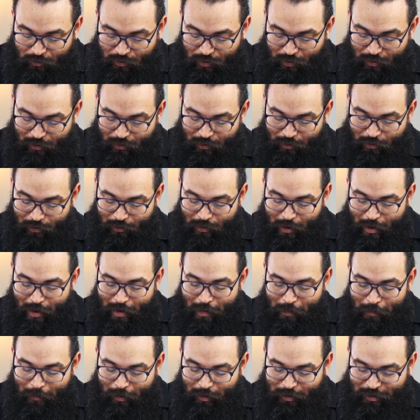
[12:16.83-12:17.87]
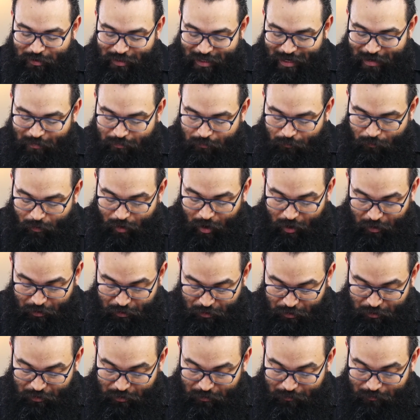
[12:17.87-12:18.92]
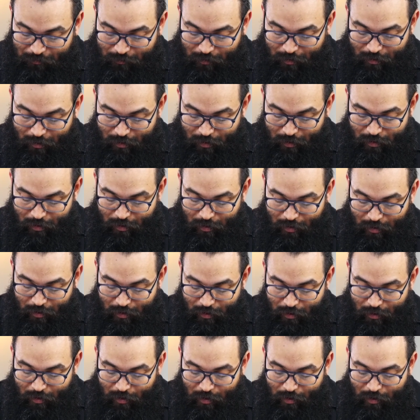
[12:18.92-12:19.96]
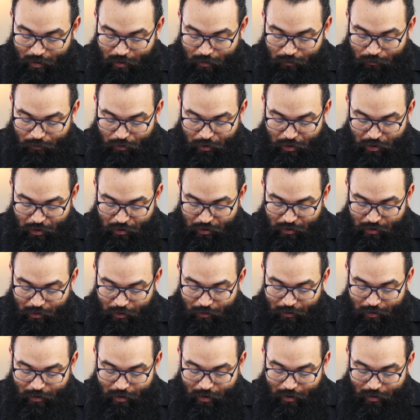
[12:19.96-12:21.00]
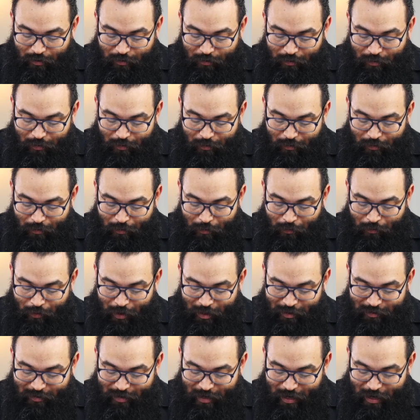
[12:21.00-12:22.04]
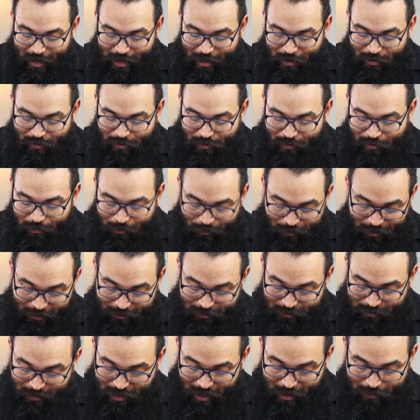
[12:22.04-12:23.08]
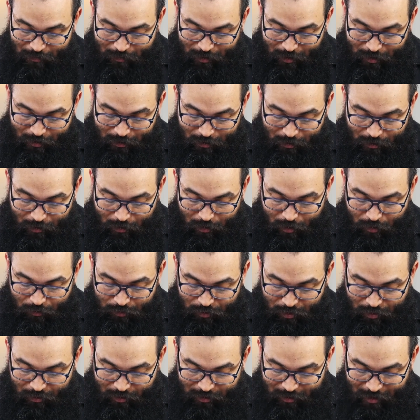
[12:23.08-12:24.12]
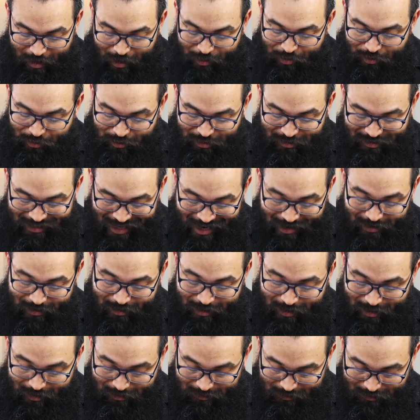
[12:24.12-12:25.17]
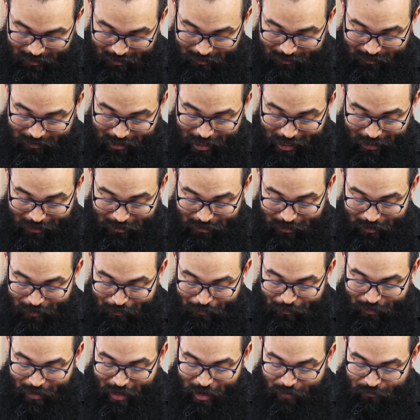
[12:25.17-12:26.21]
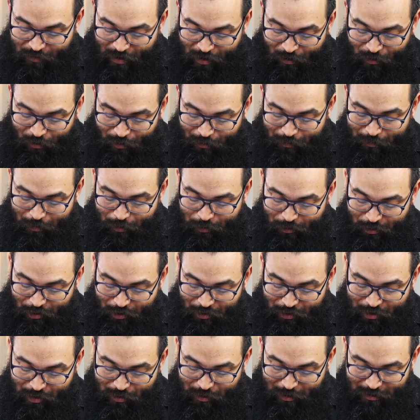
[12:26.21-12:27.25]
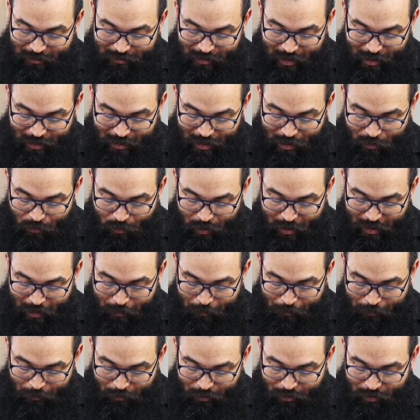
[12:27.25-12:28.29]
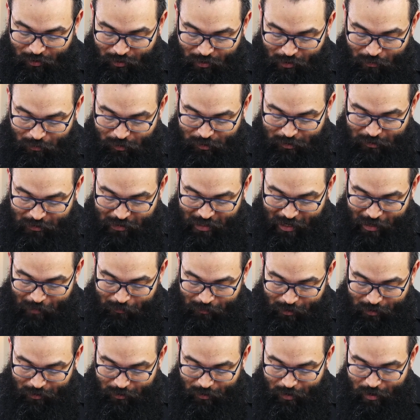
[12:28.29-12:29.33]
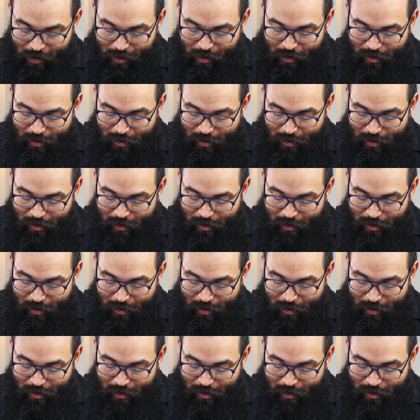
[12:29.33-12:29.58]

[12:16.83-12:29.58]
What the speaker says: too must keep watch. For you don't know what day your Lord is coming. Understand this, he says. If a homeowner knew exactly when a burglar was coming,